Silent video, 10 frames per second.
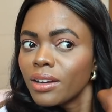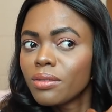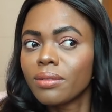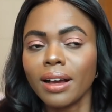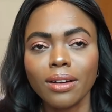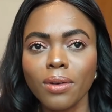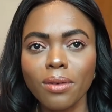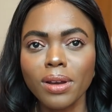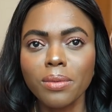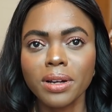do I
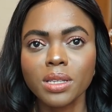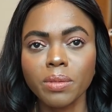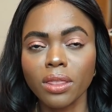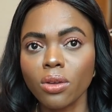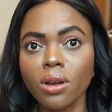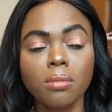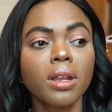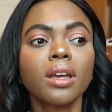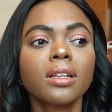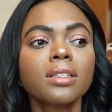really want to spend 30
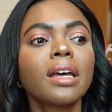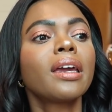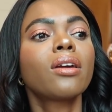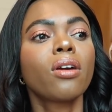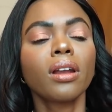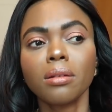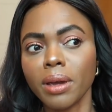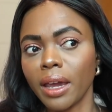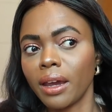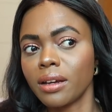minutes like curling
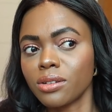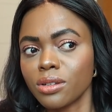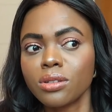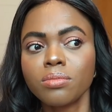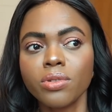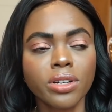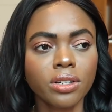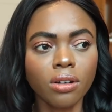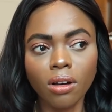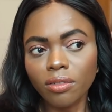my hair just to brush
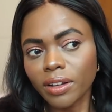it off?